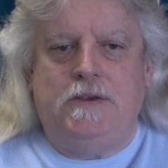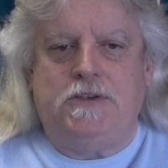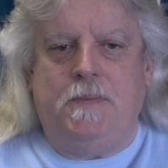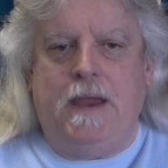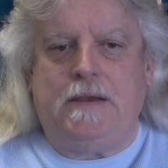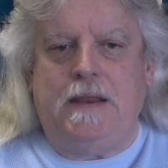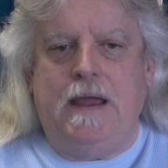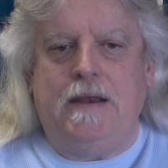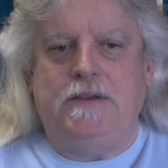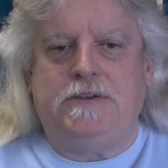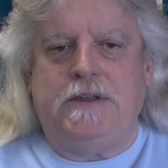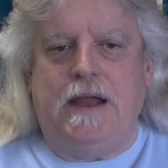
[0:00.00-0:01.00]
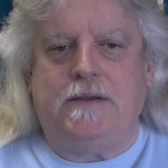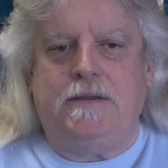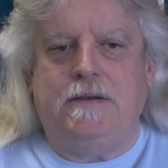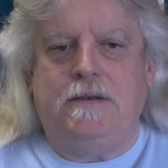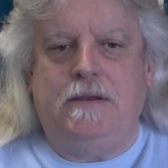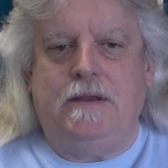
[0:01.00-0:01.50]
SmackDown in
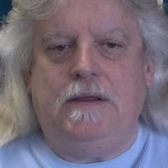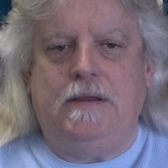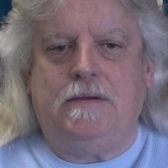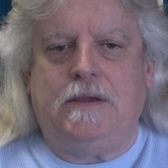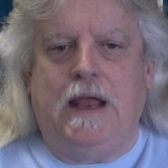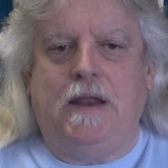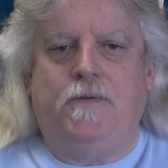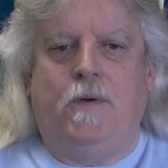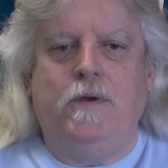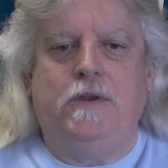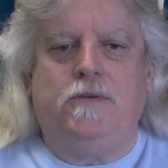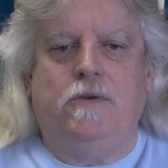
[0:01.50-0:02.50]
Stockton, California